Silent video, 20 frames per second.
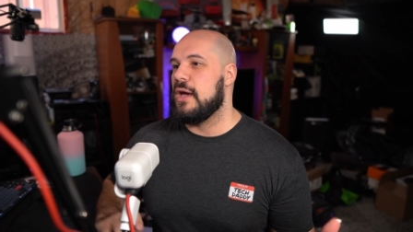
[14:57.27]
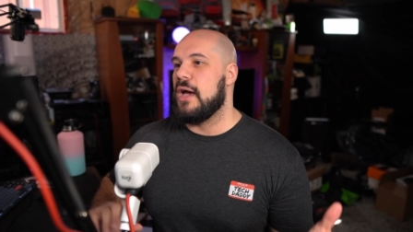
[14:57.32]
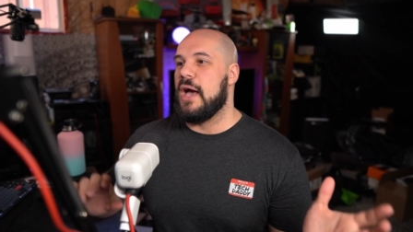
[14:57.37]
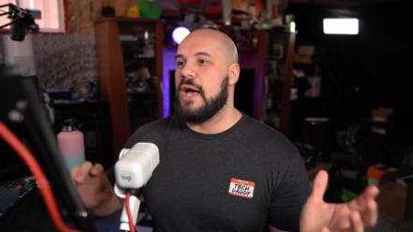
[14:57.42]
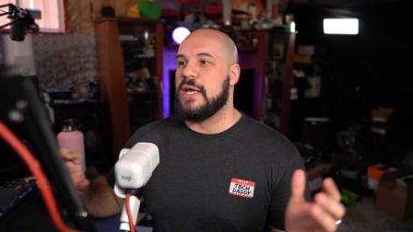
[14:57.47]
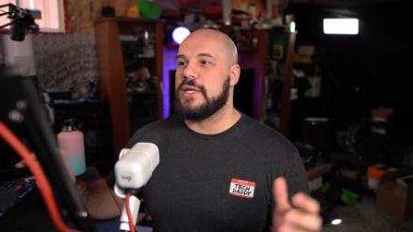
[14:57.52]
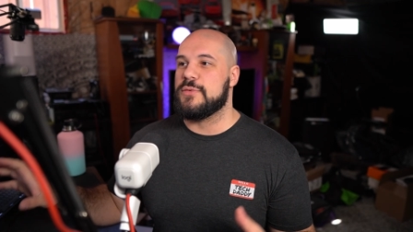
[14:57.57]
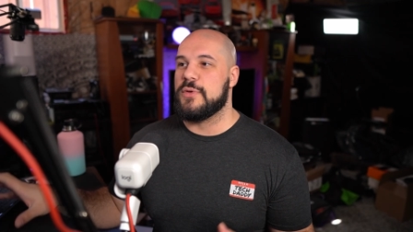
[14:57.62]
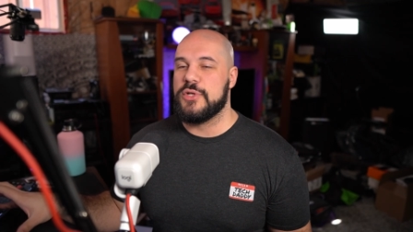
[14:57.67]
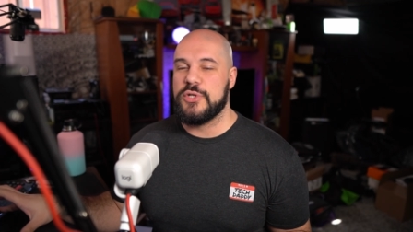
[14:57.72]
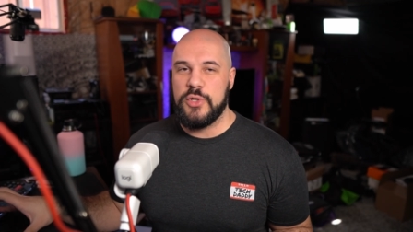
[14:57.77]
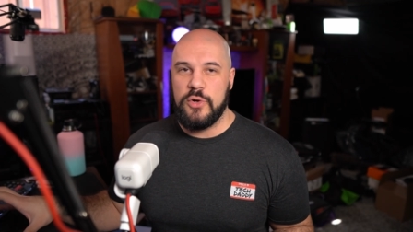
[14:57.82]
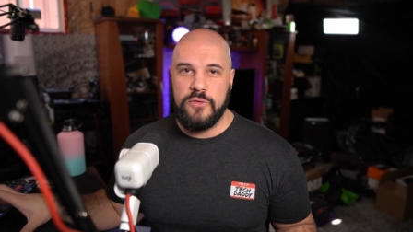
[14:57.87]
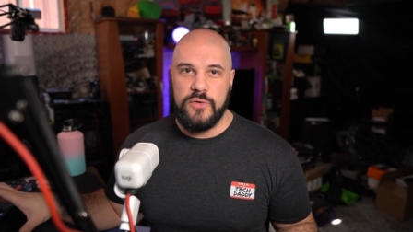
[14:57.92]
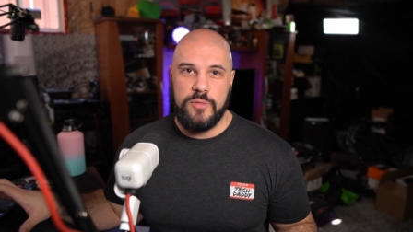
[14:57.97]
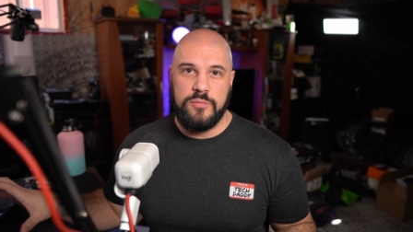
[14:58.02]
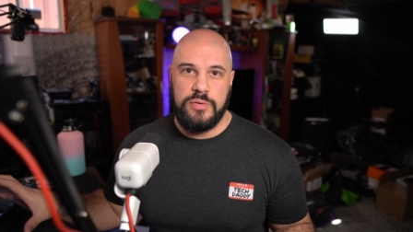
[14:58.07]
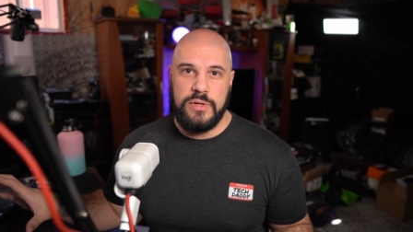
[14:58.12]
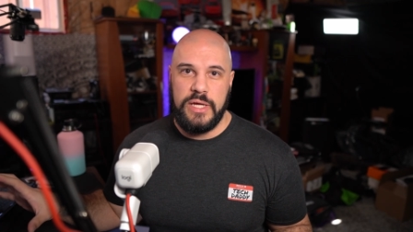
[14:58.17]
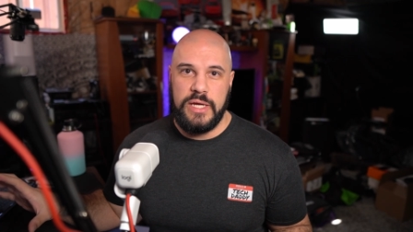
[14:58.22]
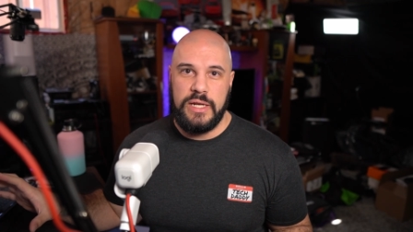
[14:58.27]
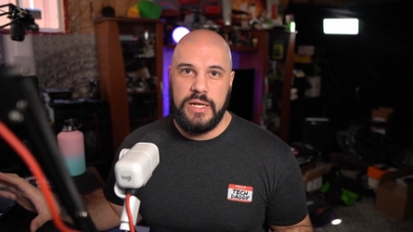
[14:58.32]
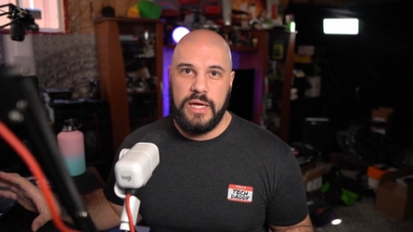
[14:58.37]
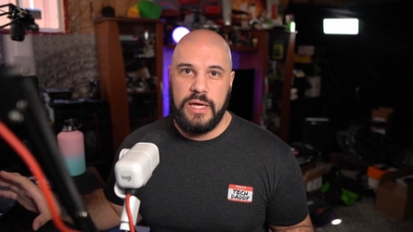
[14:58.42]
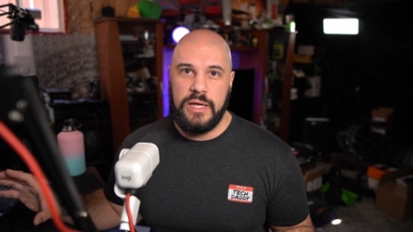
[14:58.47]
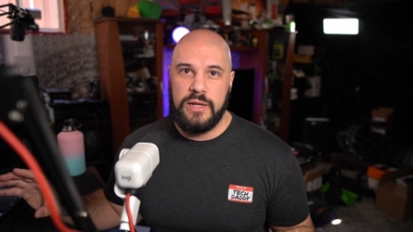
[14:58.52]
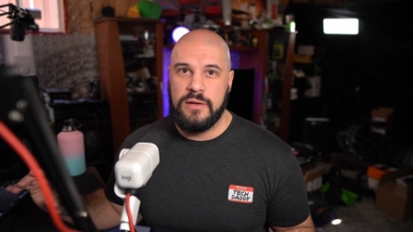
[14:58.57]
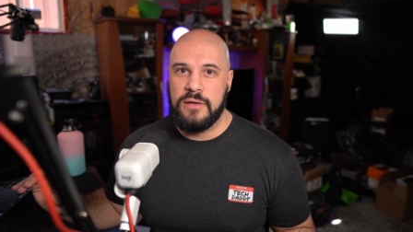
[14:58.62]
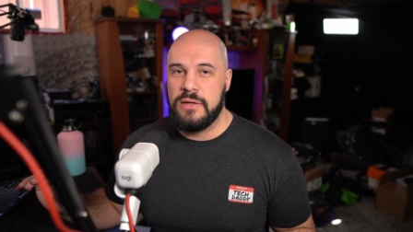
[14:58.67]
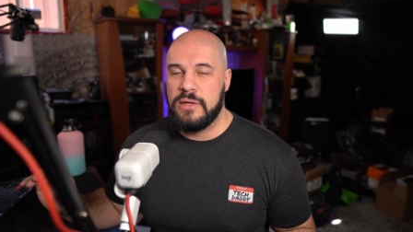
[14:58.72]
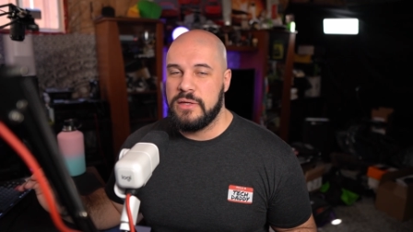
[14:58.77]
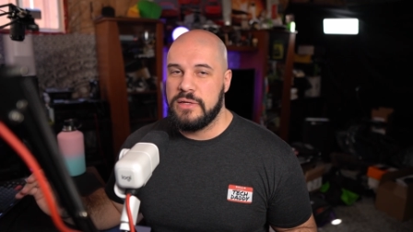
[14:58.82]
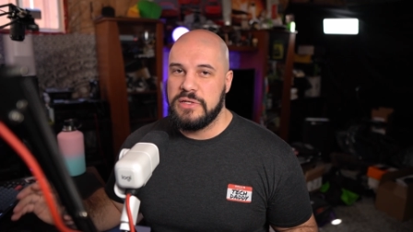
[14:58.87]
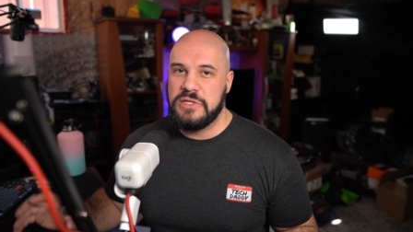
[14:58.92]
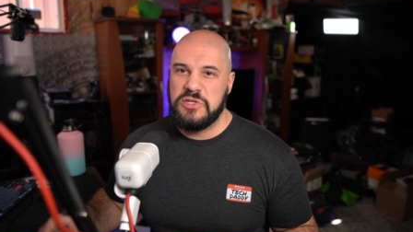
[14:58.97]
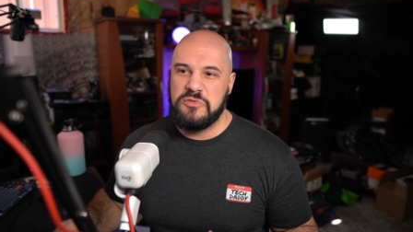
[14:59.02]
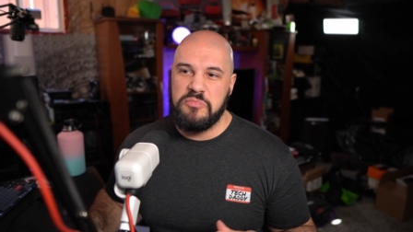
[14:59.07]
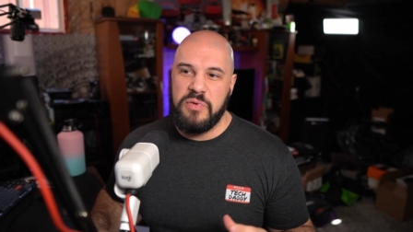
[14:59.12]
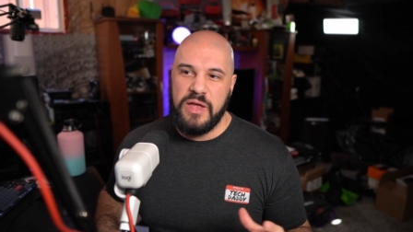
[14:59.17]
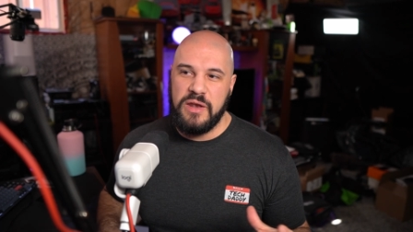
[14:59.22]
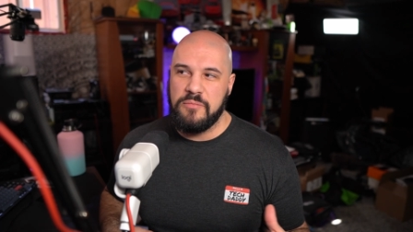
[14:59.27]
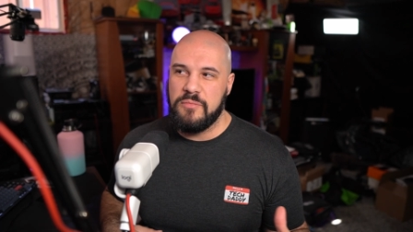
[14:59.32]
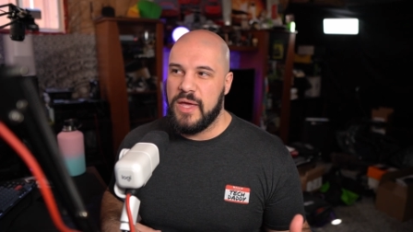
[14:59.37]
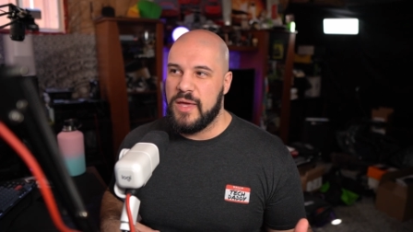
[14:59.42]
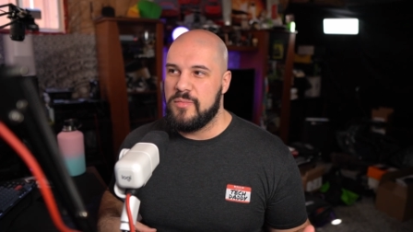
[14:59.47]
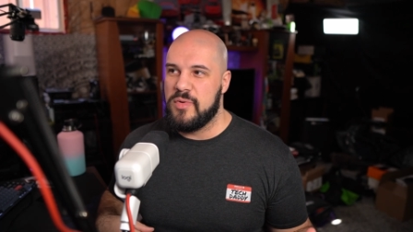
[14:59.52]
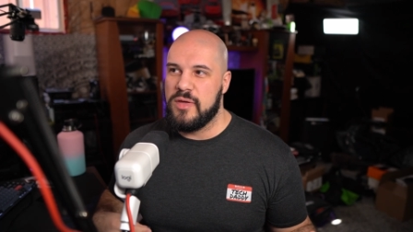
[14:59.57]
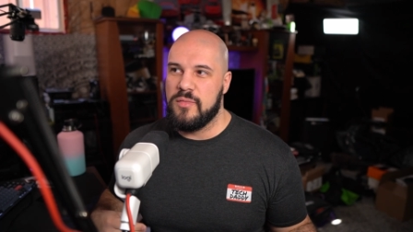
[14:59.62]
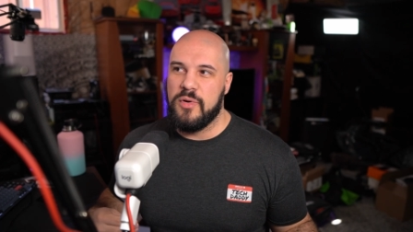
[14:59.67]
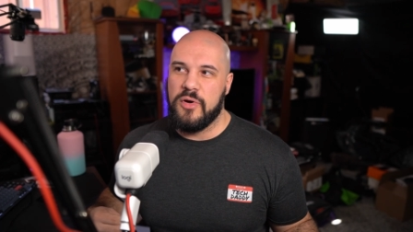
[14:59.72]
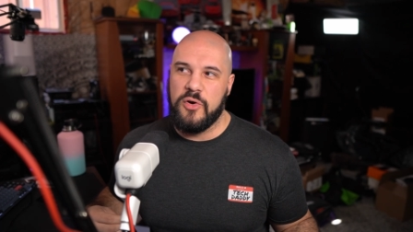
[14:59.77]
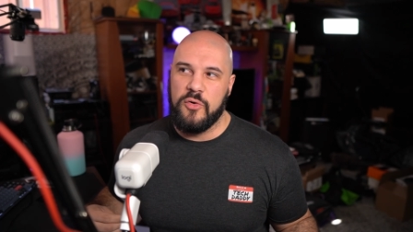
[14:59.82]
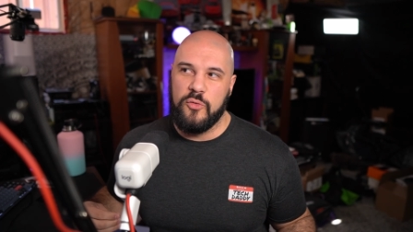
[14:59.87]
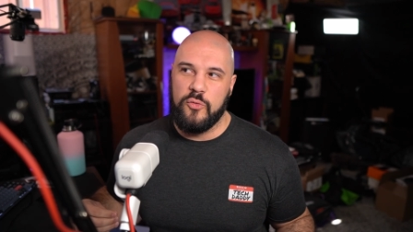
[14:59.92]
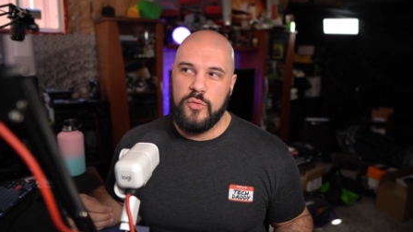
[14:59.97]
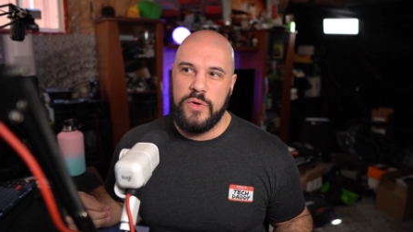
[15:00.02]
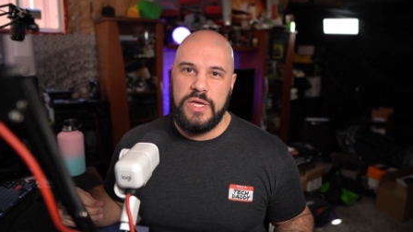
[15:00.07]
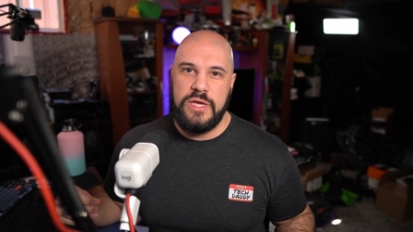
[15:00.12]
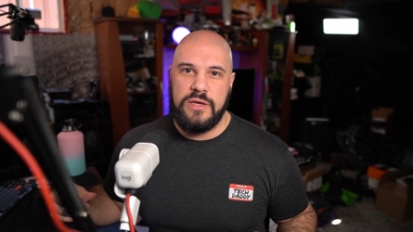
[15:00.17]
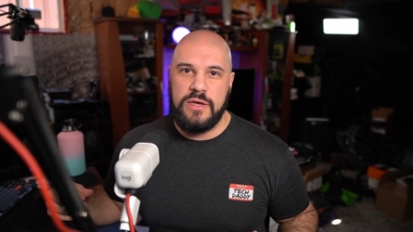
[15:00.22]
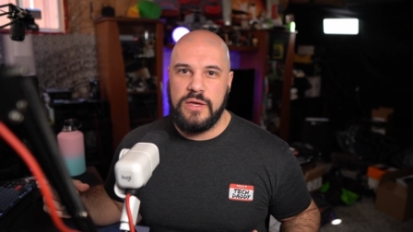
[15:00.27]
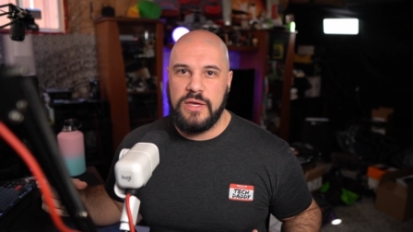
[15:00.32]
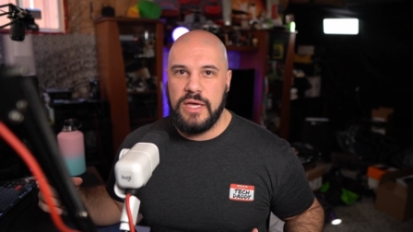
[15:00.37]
I switched over to Playnite, spent maybe about a week